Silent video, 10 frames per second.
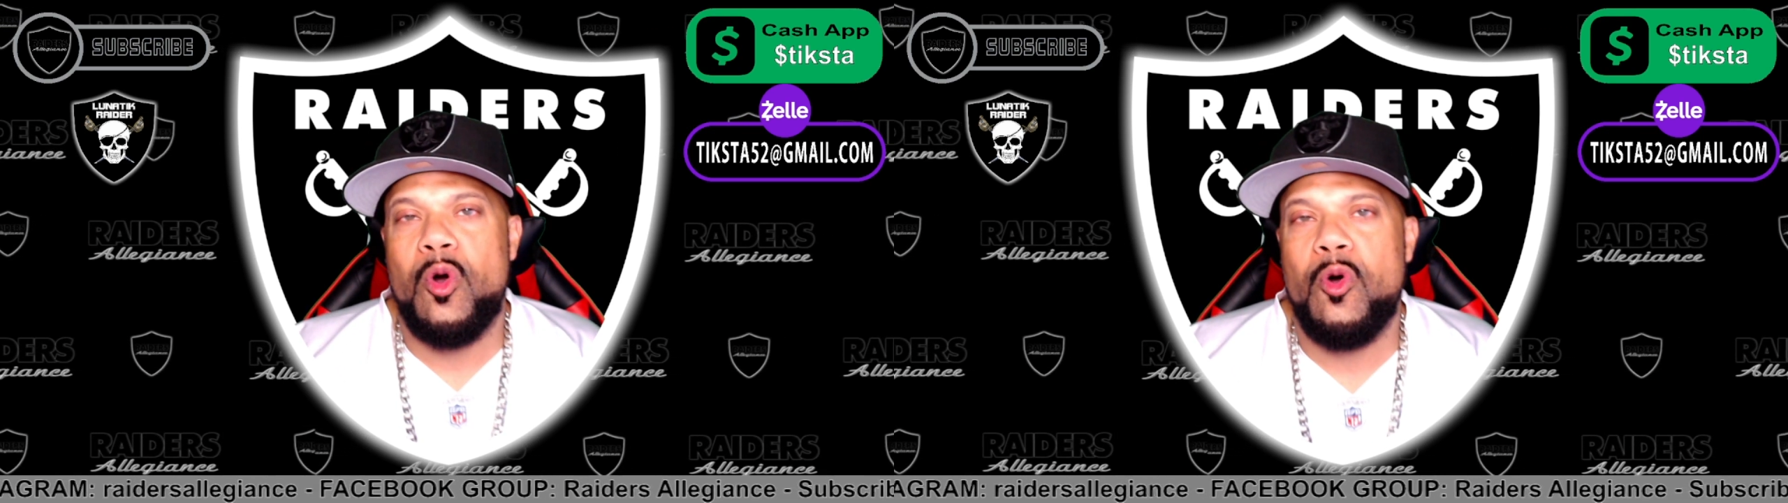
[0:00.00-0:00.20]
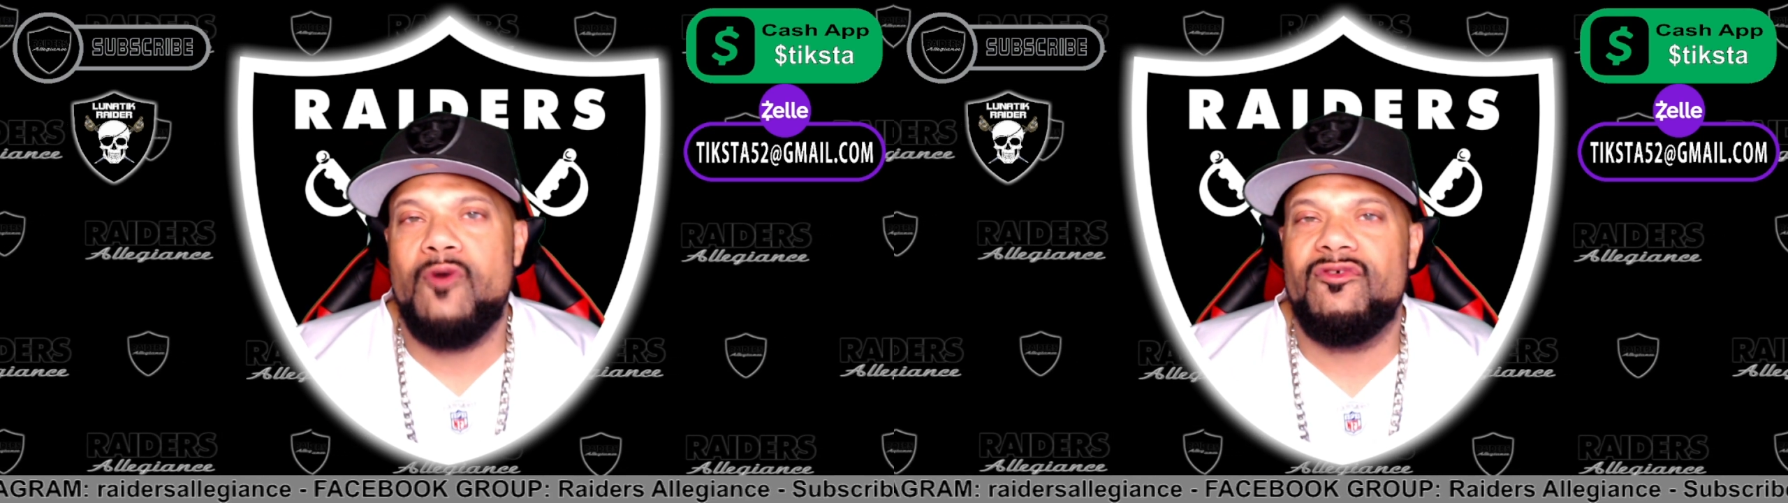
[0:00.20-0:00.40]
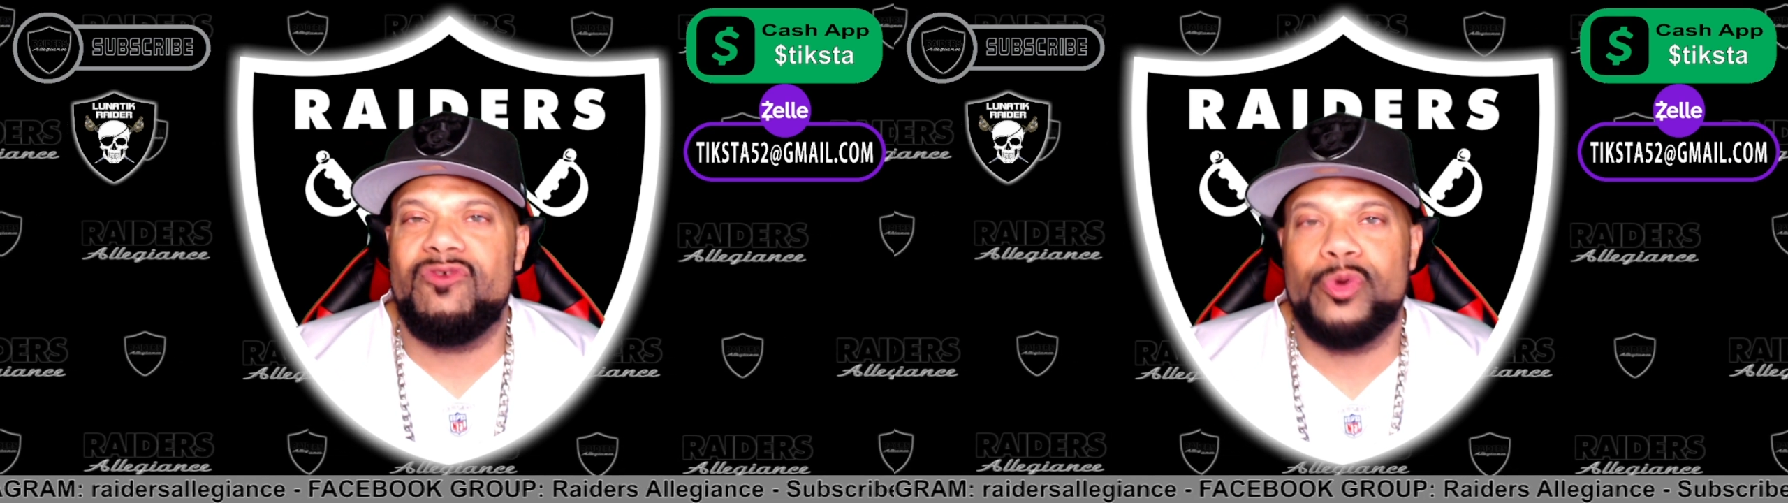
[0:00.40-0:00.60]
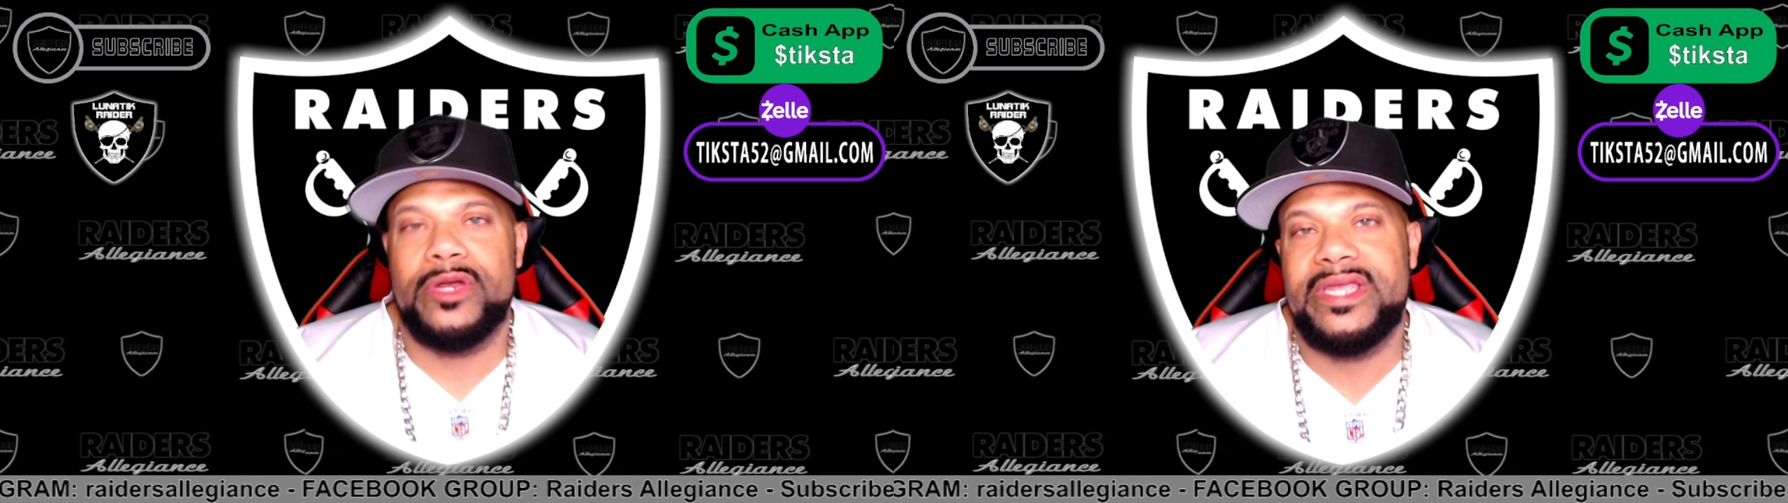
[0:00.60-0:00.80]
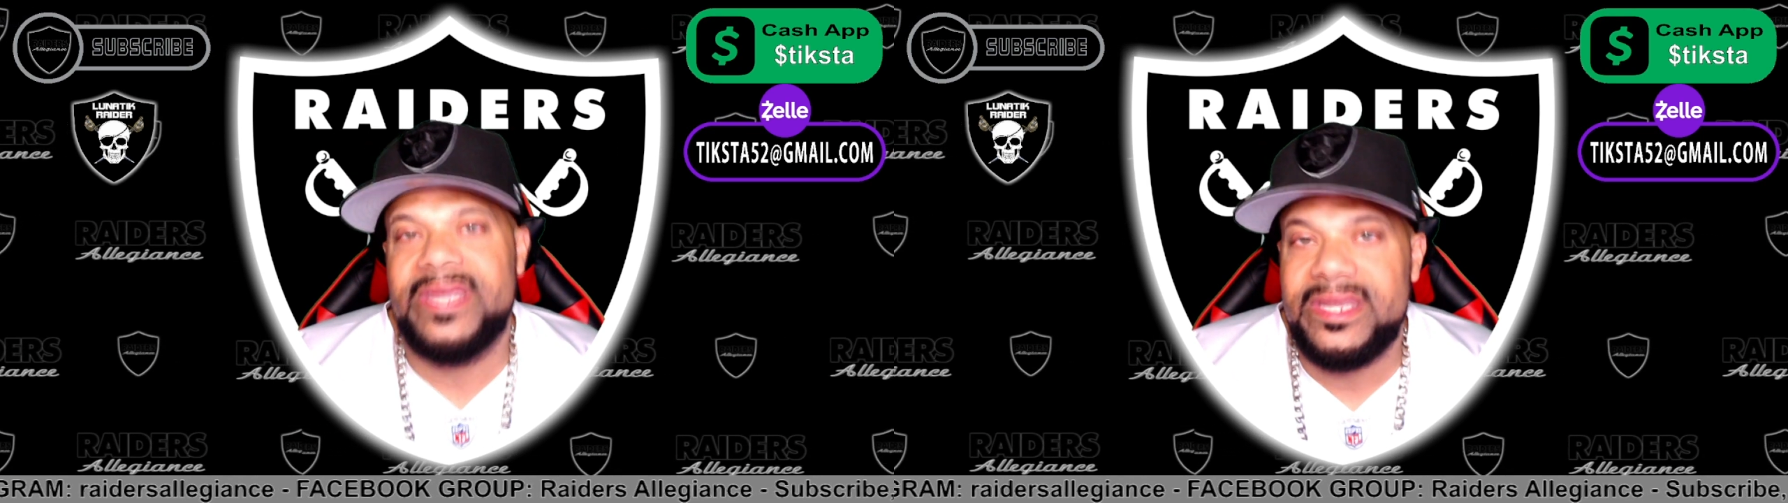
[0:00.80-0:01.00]
over
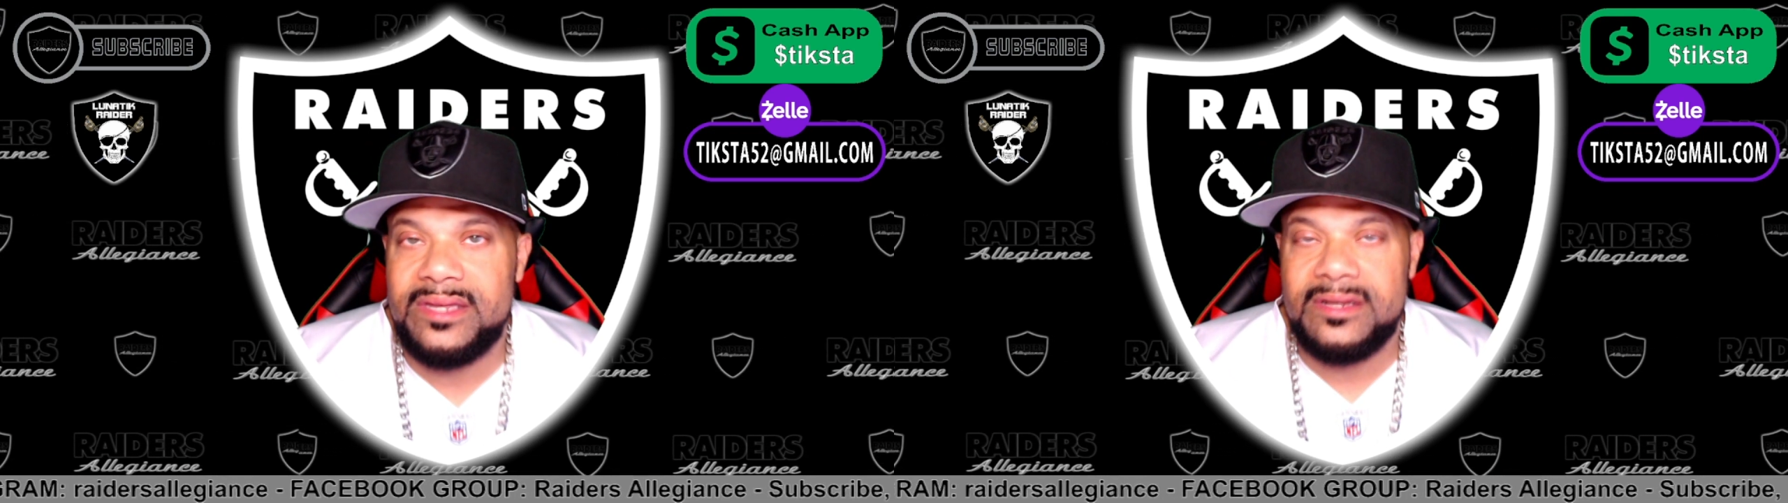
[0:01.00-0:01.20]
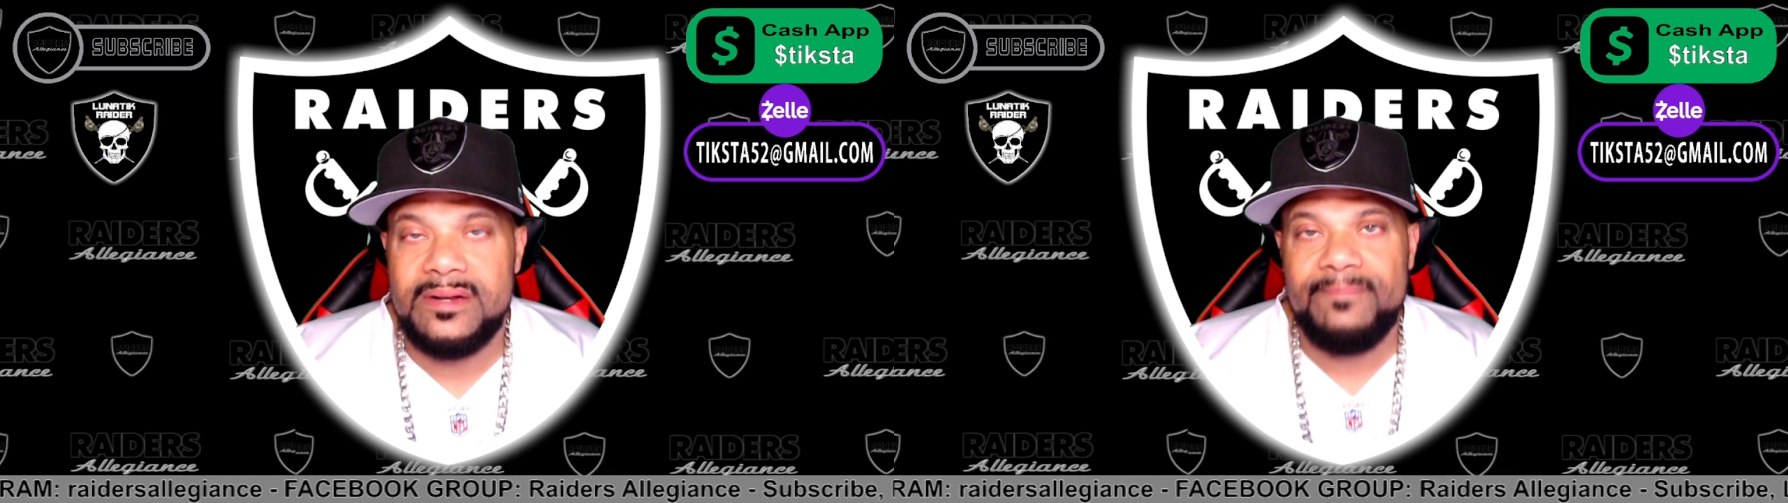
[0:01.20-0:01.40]
again.